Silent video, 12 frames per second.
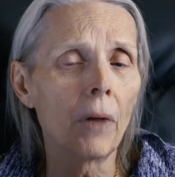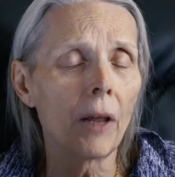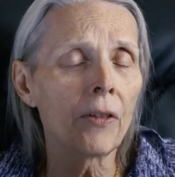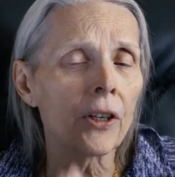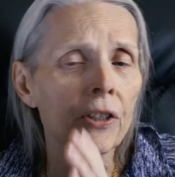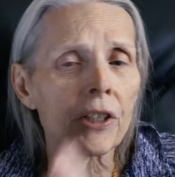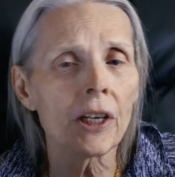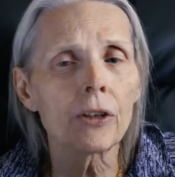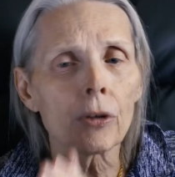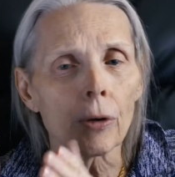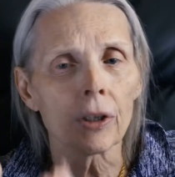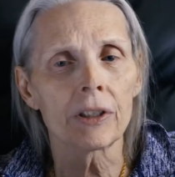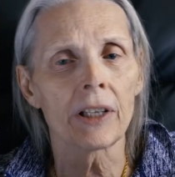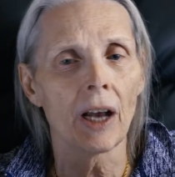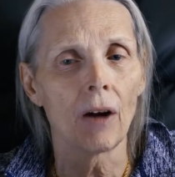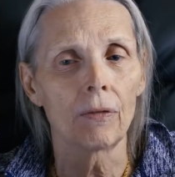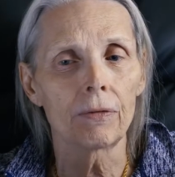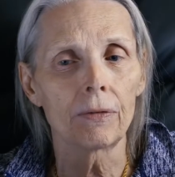The seizure
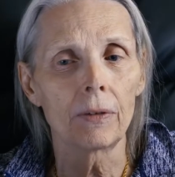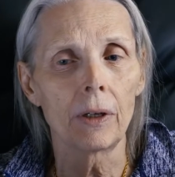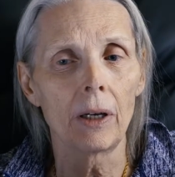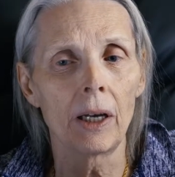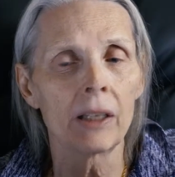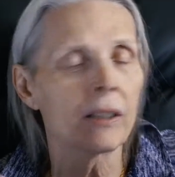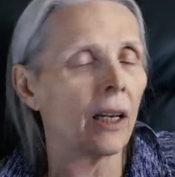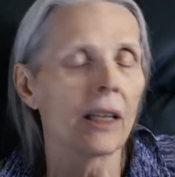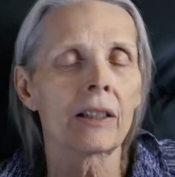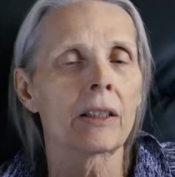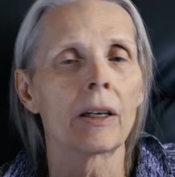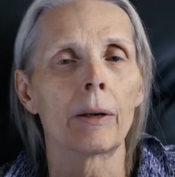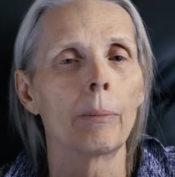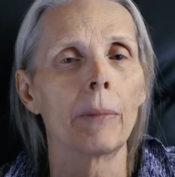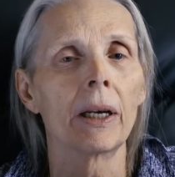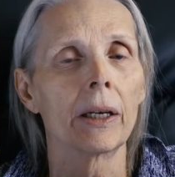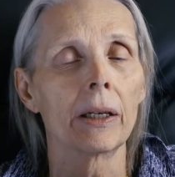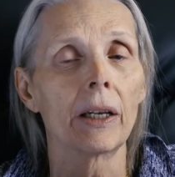itself is less than a
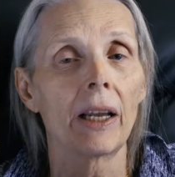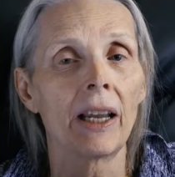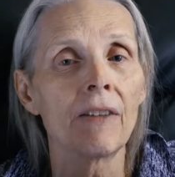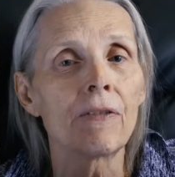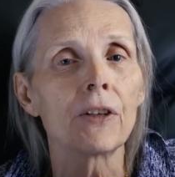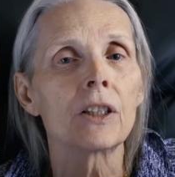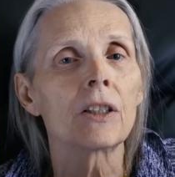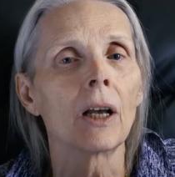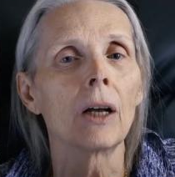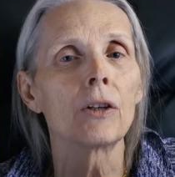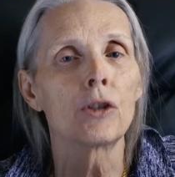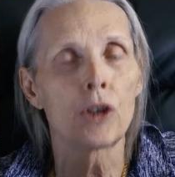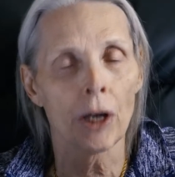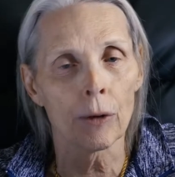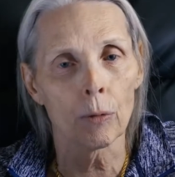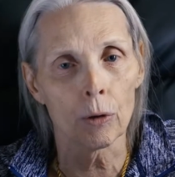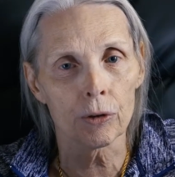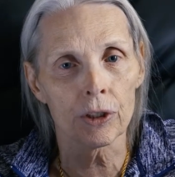minute. If it's a
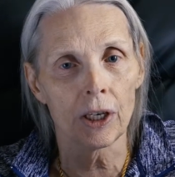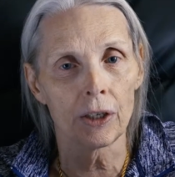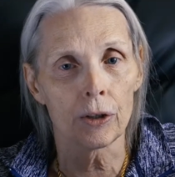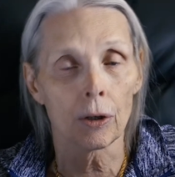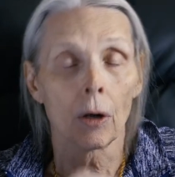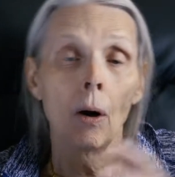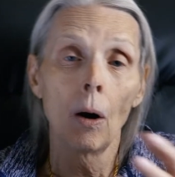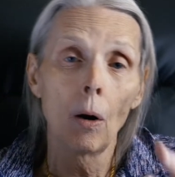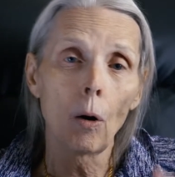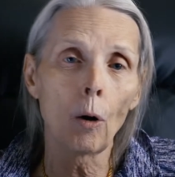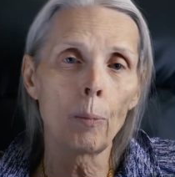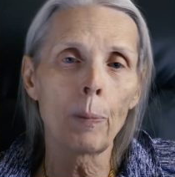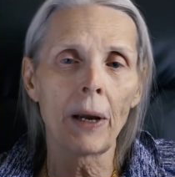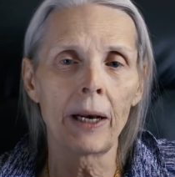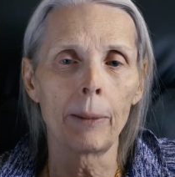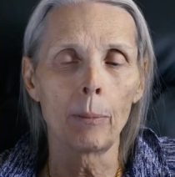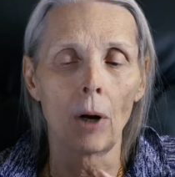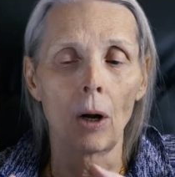general seizure or
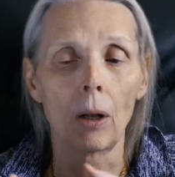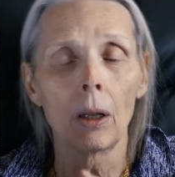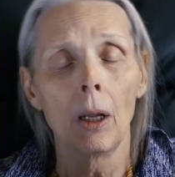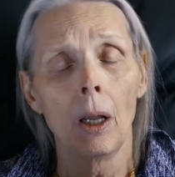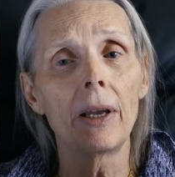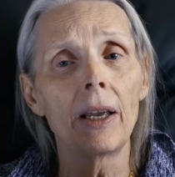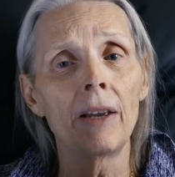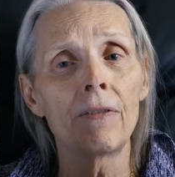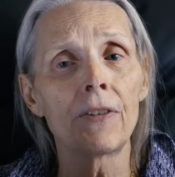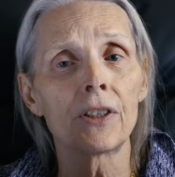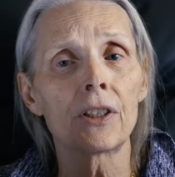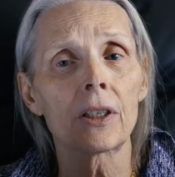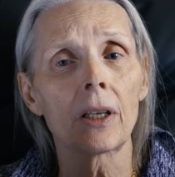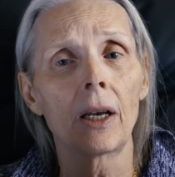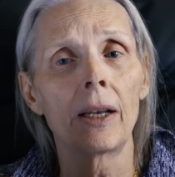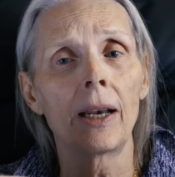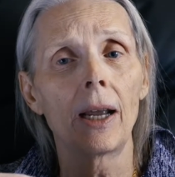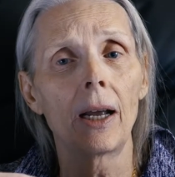petit mal. If it's
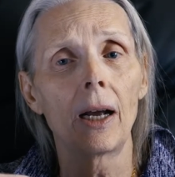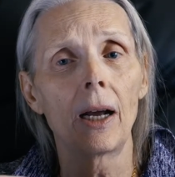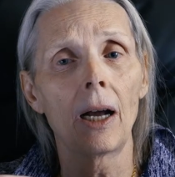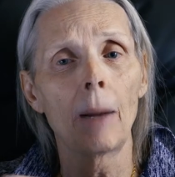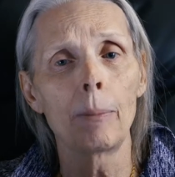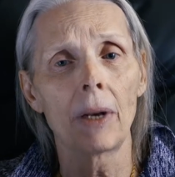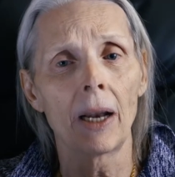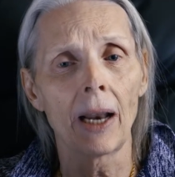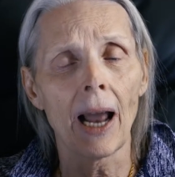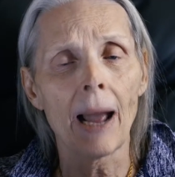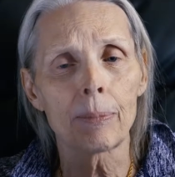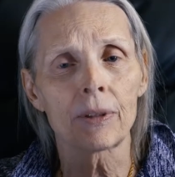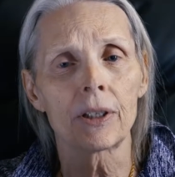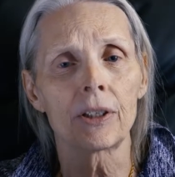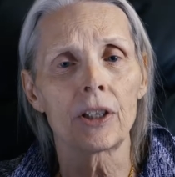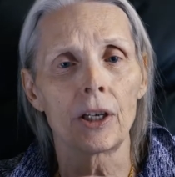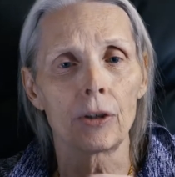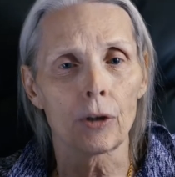an absent
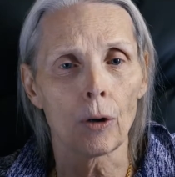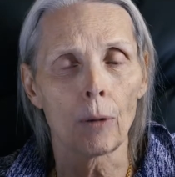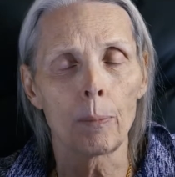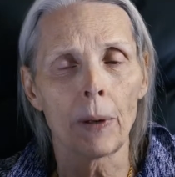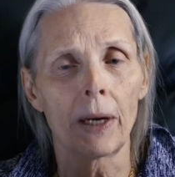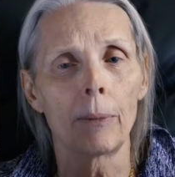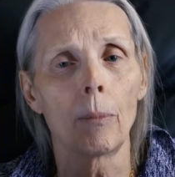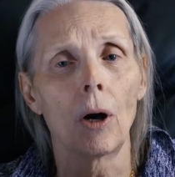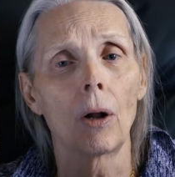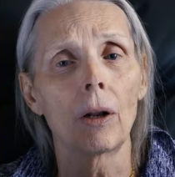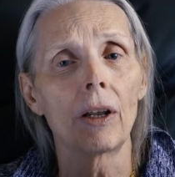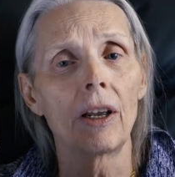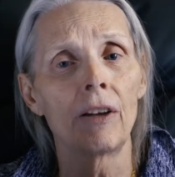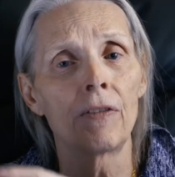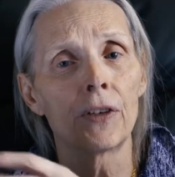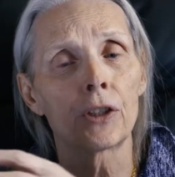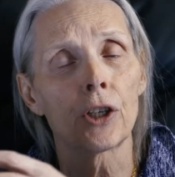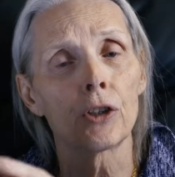seizure or petit mal. If
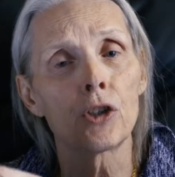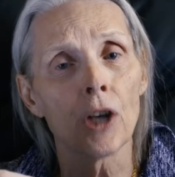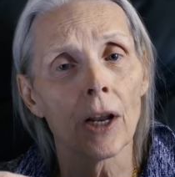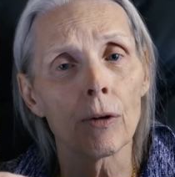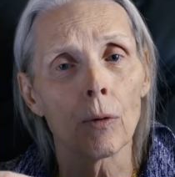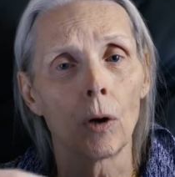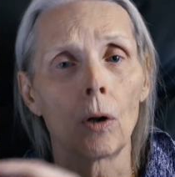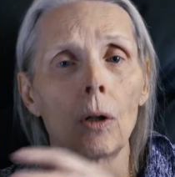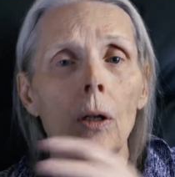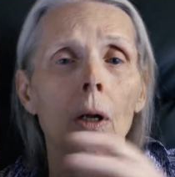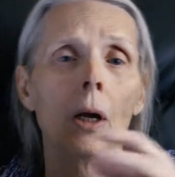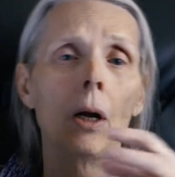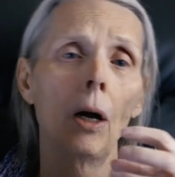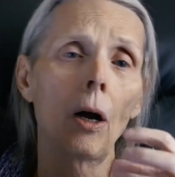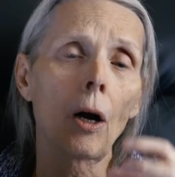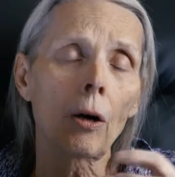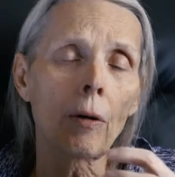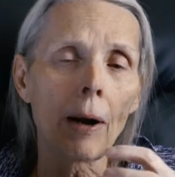it's a general
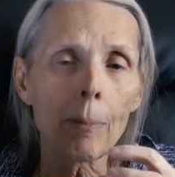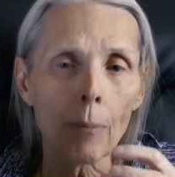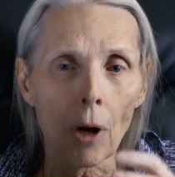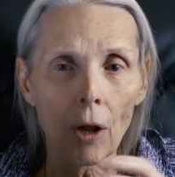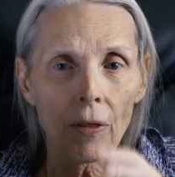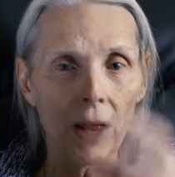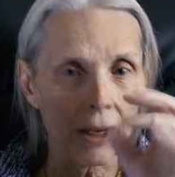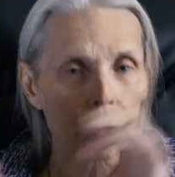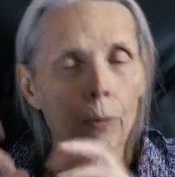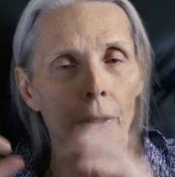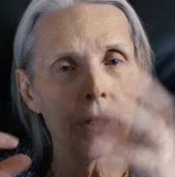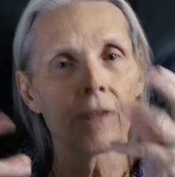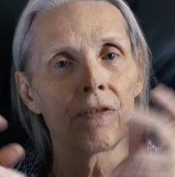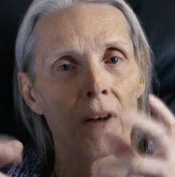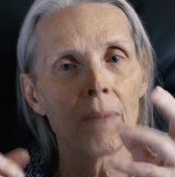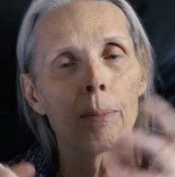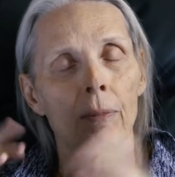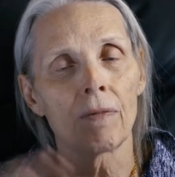or grand mal, that's where you
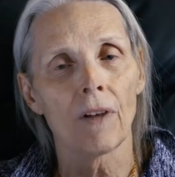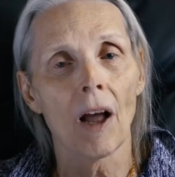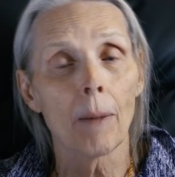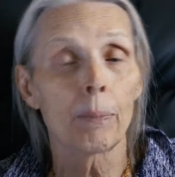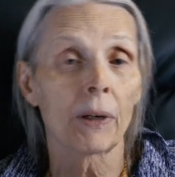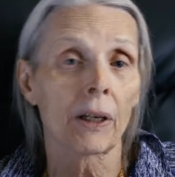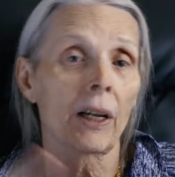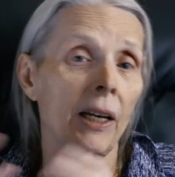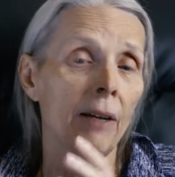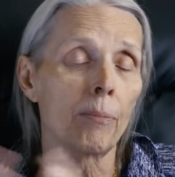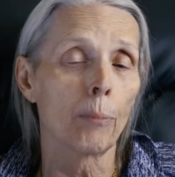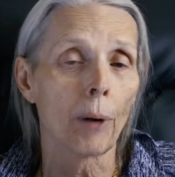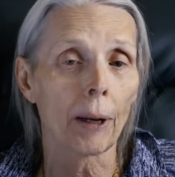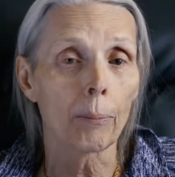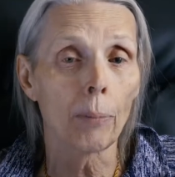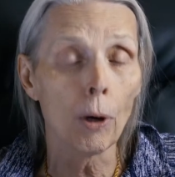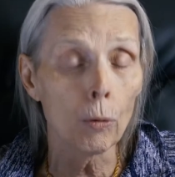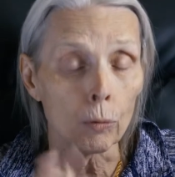flip and flop and can even
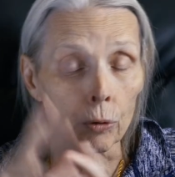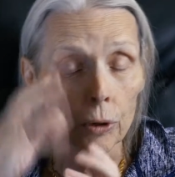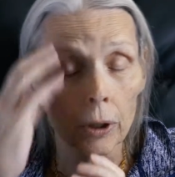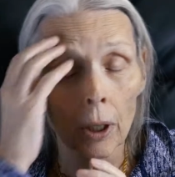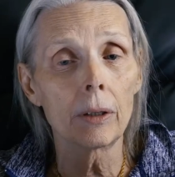break bones.